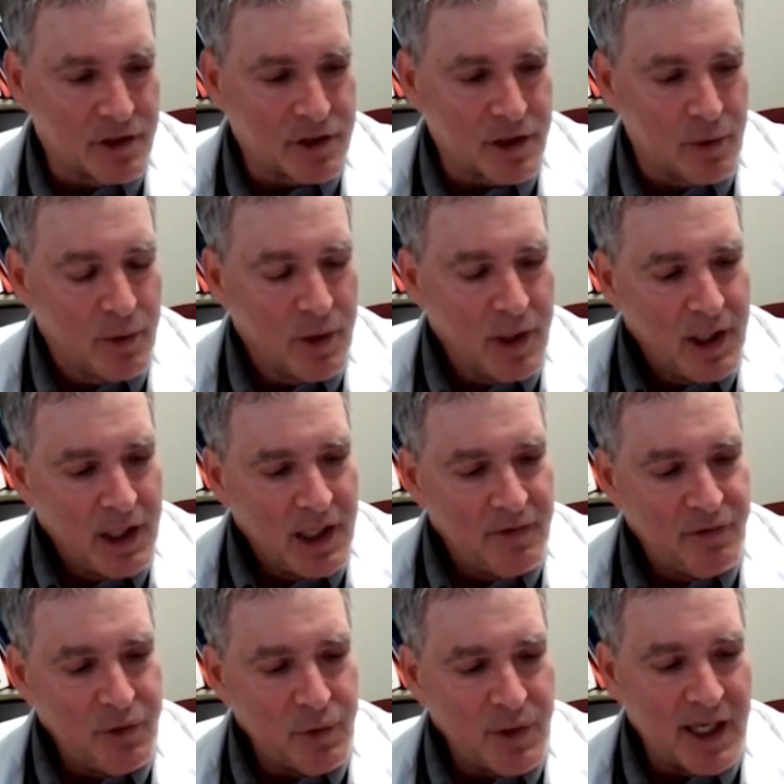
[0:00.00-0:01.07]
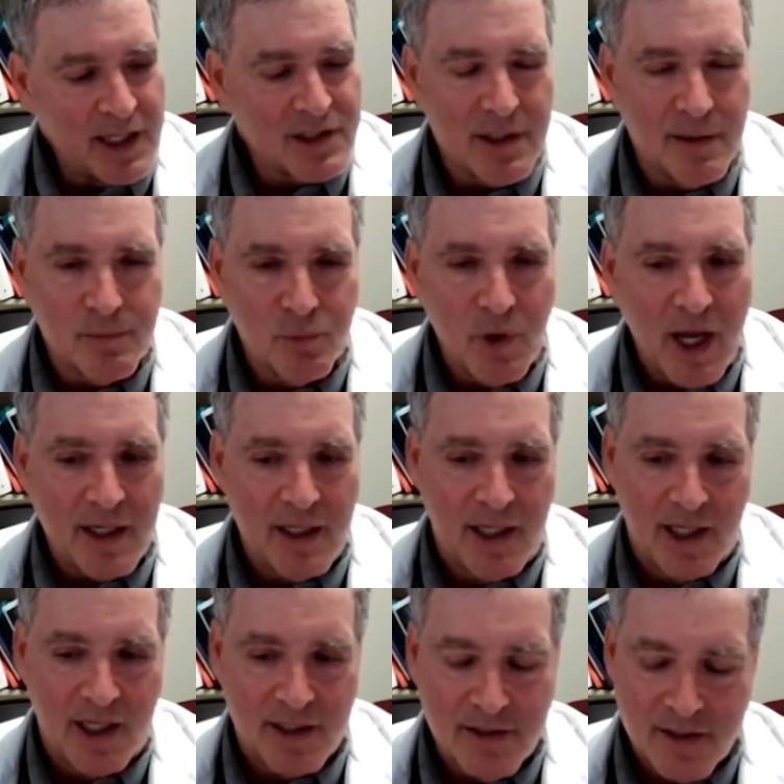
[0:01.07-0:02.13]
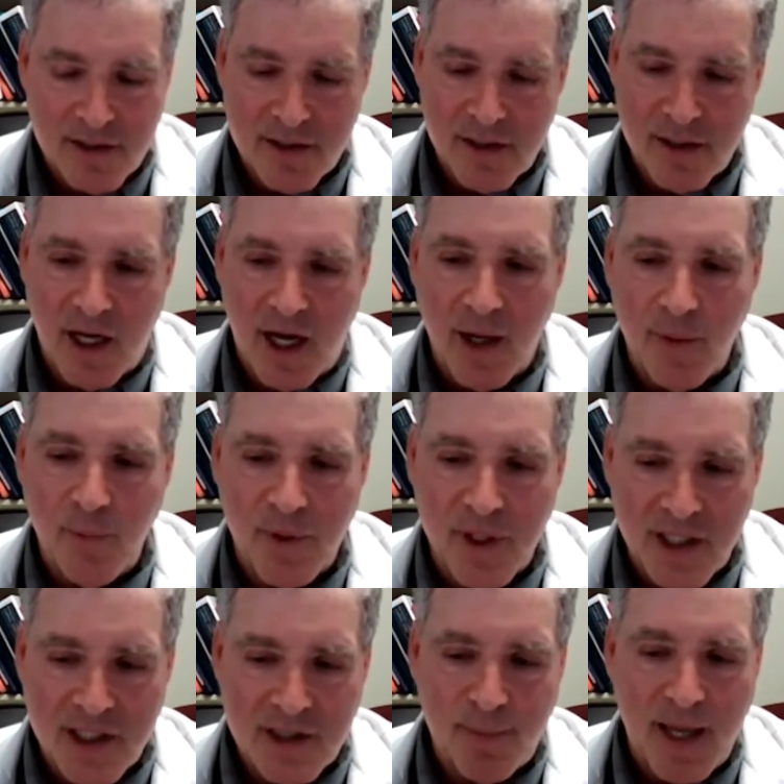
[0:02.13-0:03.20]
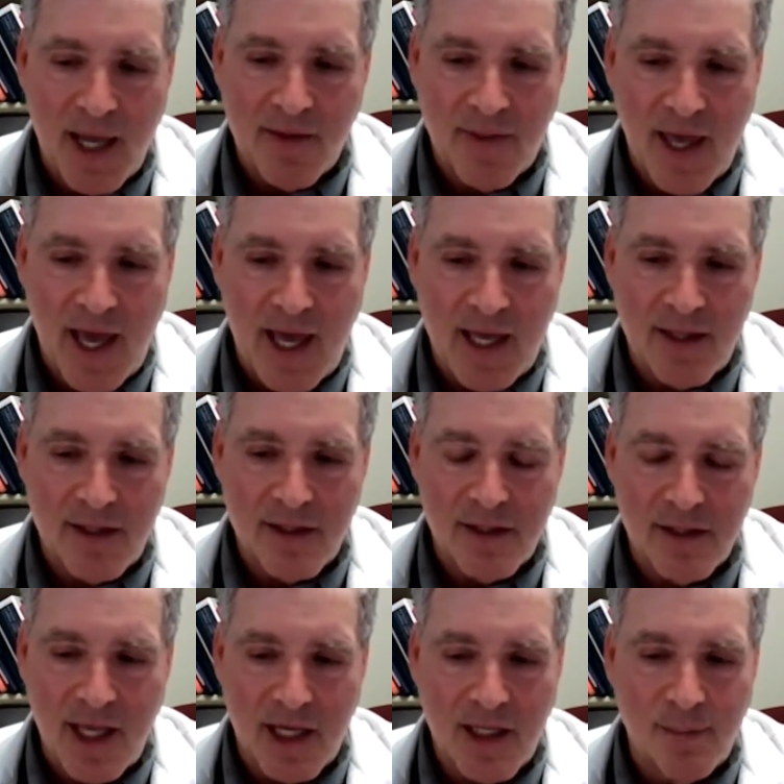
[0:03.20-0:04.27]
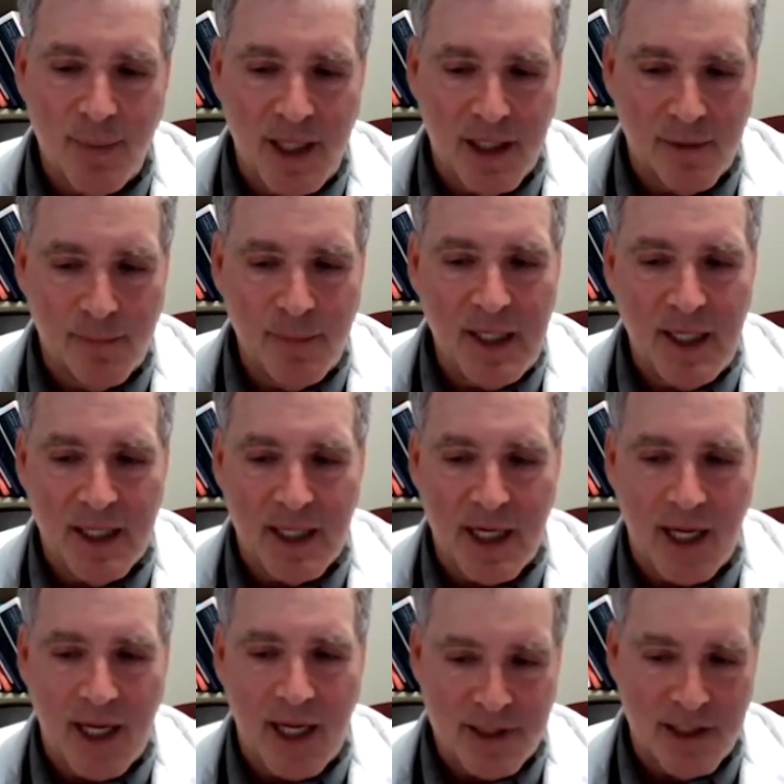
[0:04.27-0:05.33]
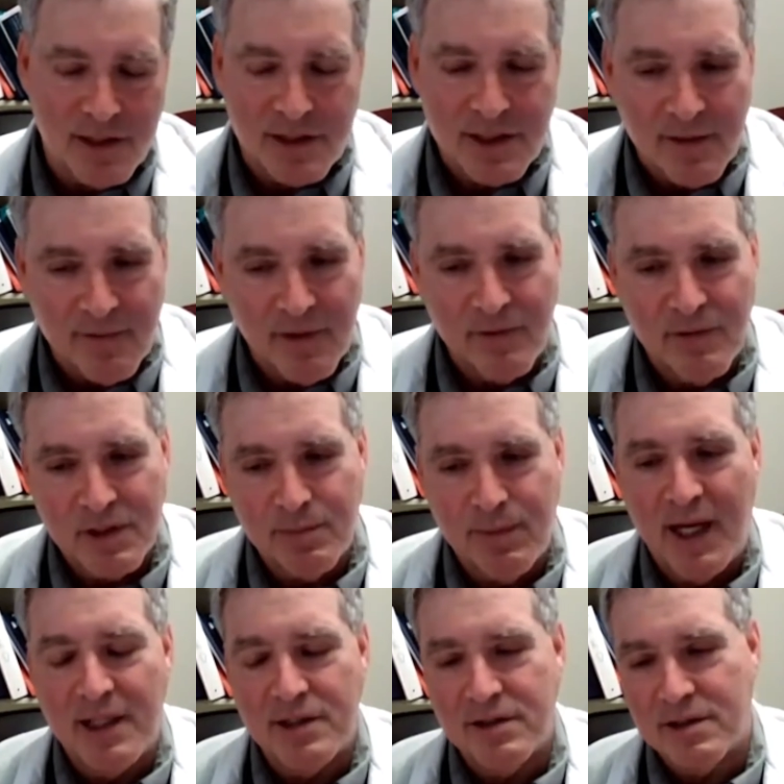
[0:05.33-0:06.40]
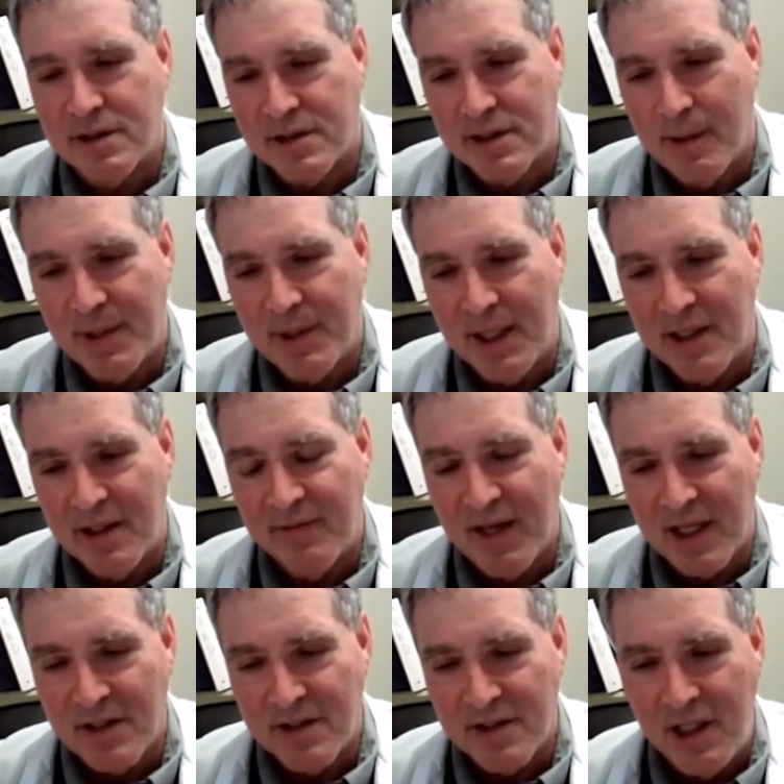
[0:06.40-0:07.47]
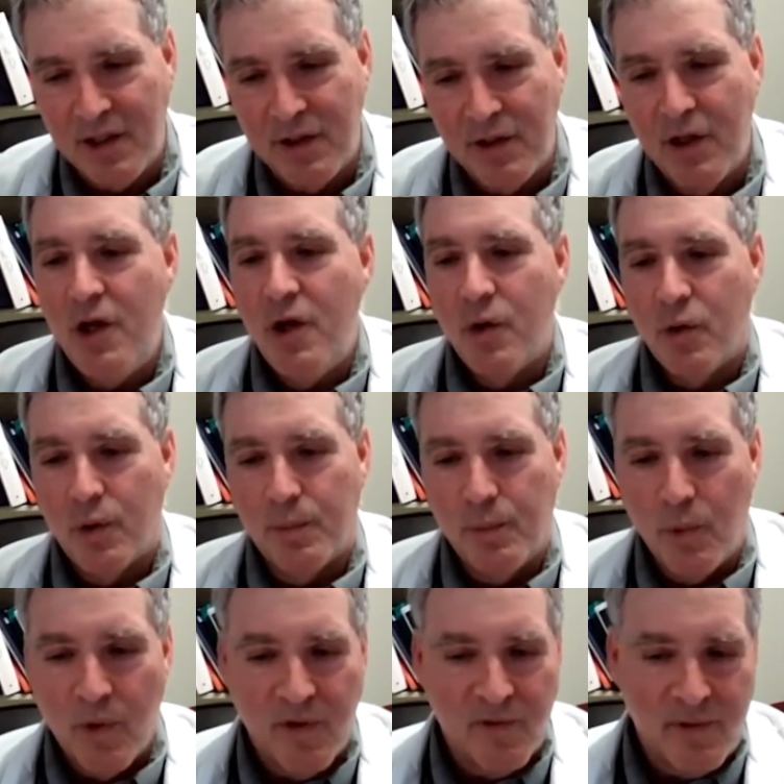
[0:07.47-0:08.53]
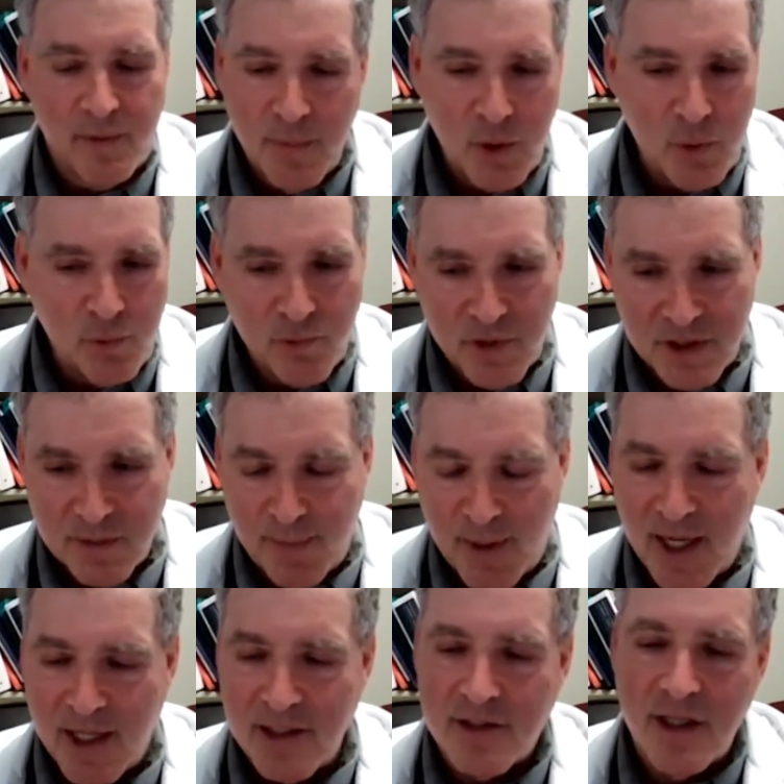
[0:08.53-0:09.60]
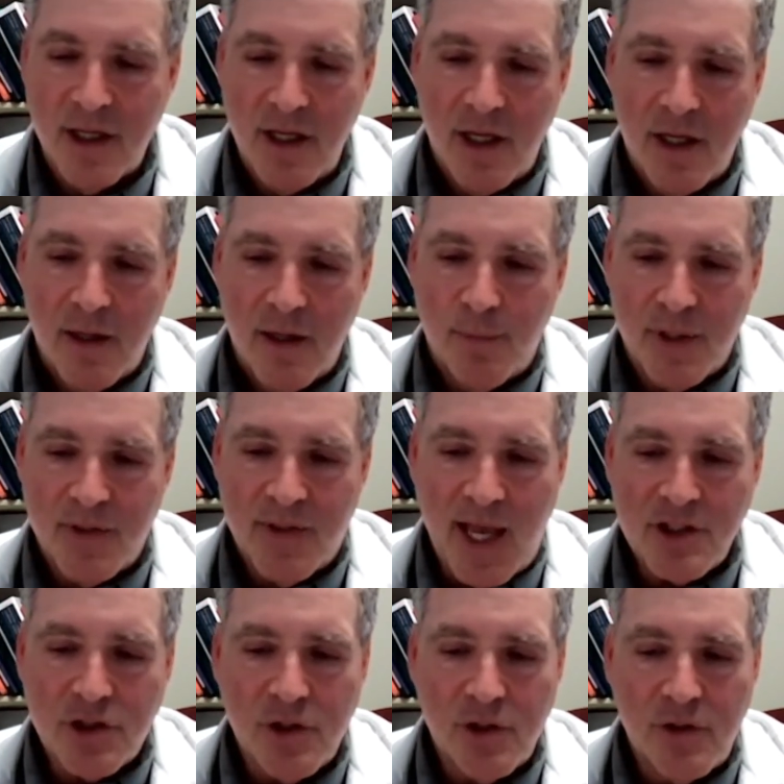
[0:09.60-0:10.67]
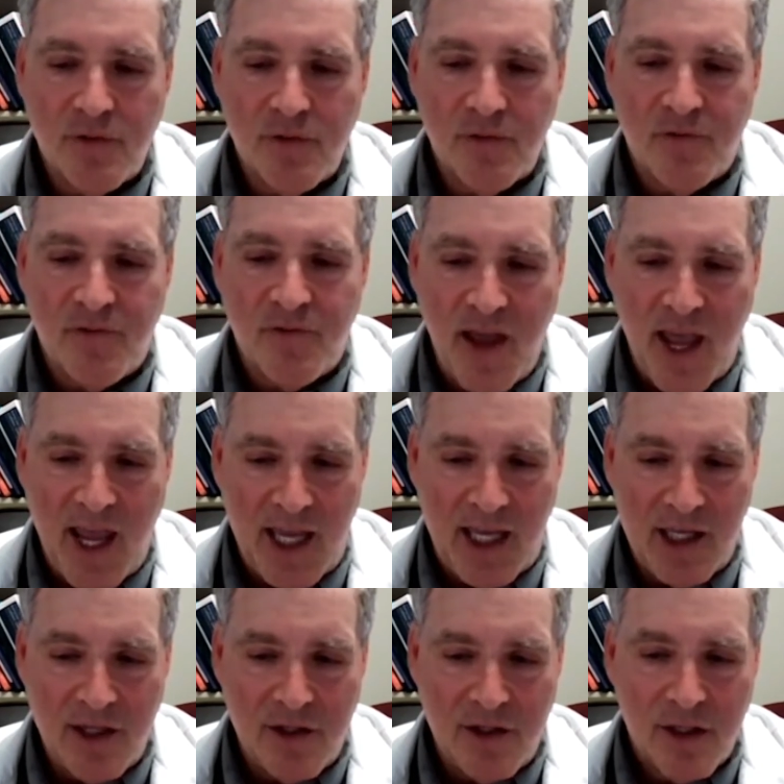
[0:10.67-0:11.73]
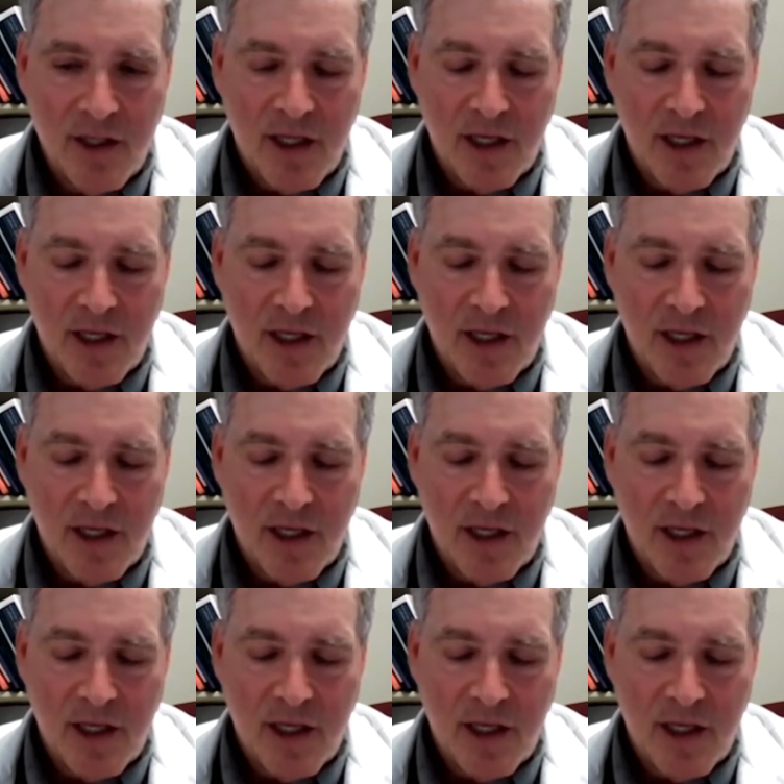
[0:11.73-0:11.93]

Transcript: So if you get some redness, I would expect that can be an immediate hypersensitivity response to something in the vaccine or more of an immune response, but that should fade.